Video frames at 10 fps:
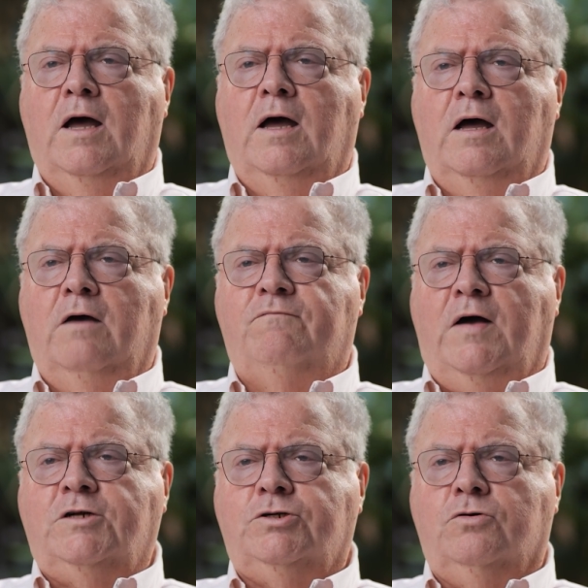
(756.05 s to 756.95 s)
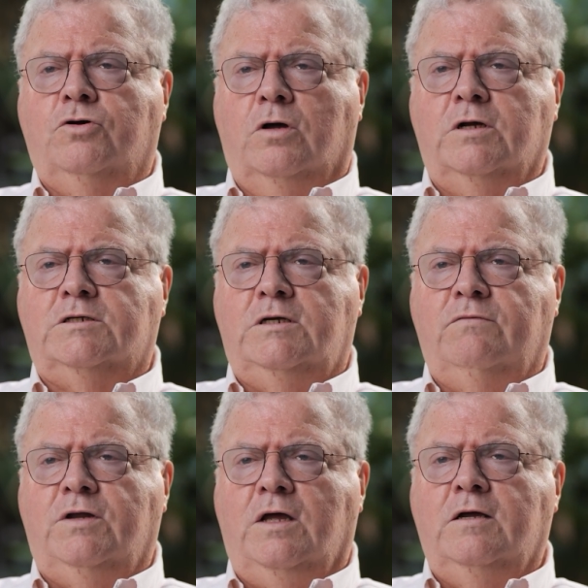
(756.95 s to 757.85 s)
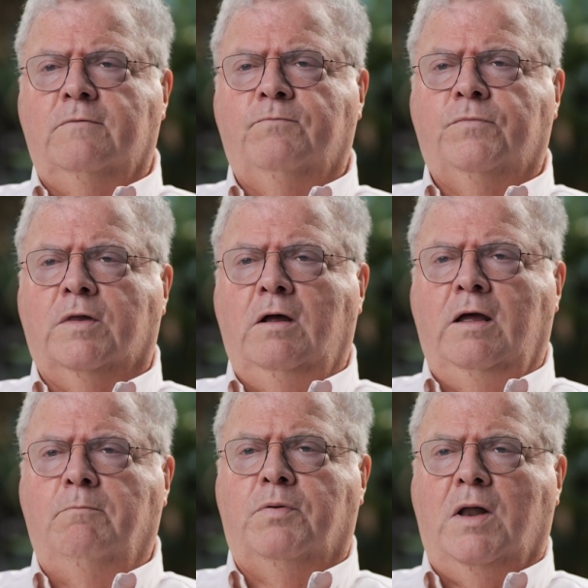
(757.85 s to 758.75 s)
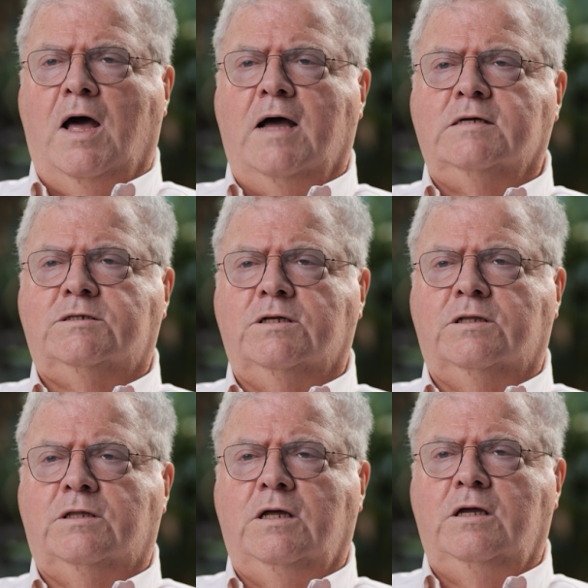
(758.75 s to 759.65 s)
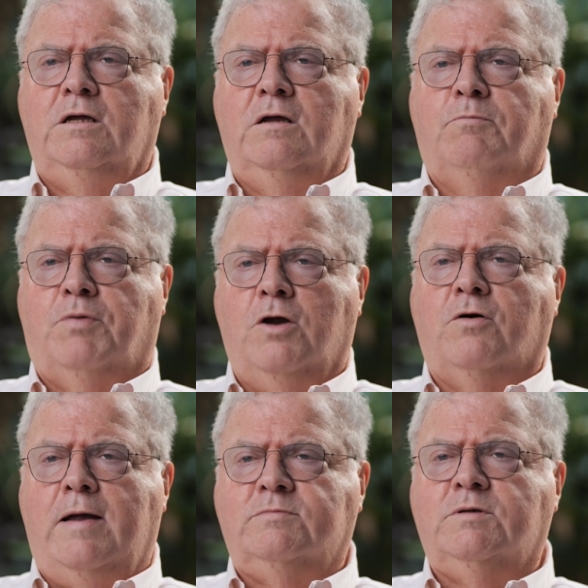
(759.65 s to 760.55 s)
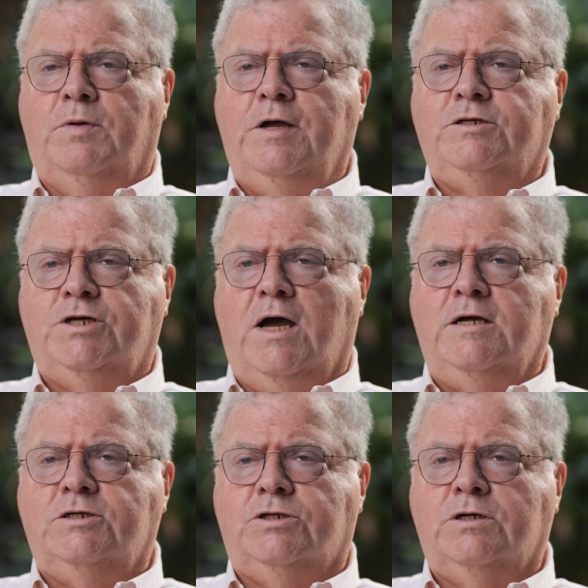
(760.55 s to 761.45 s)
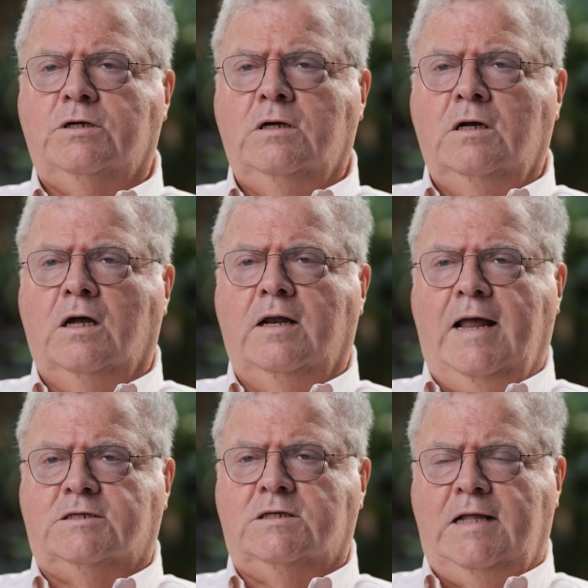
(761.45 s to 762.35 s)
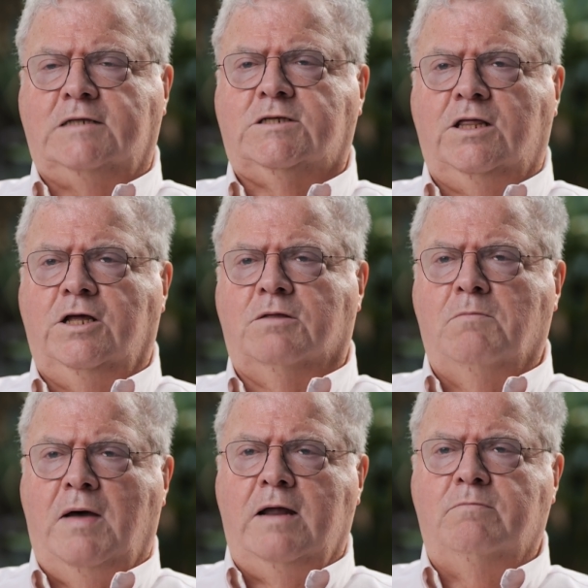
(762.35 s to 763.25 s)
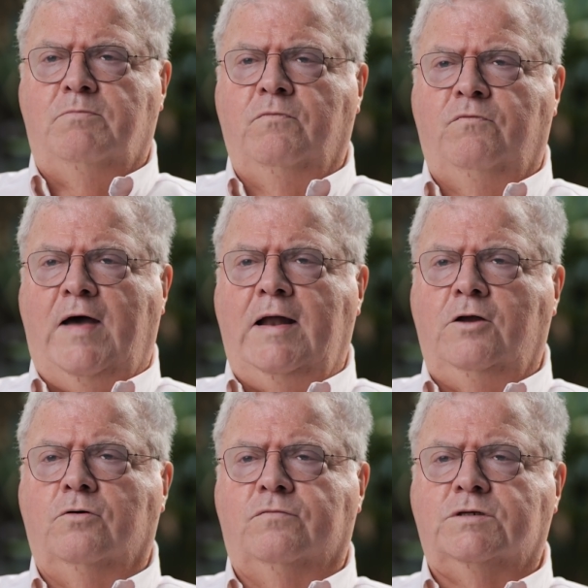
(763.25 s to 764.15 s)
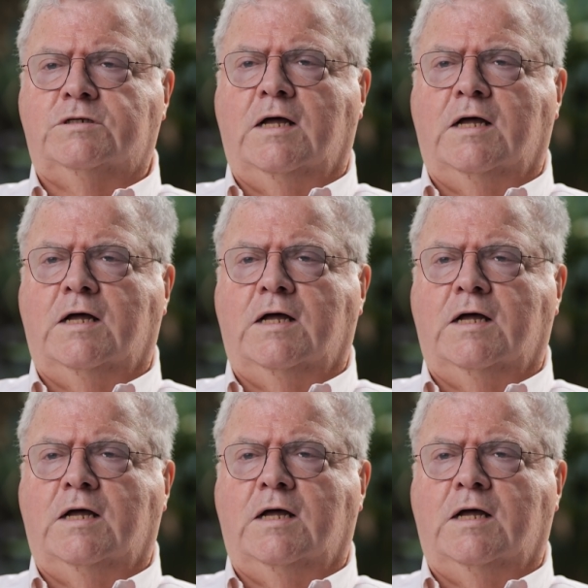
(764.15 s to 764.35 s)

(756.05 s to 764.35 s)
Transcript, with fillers: uh, functional connectivity implies that the programs are being changed. And that's, that's, I think, the main value of the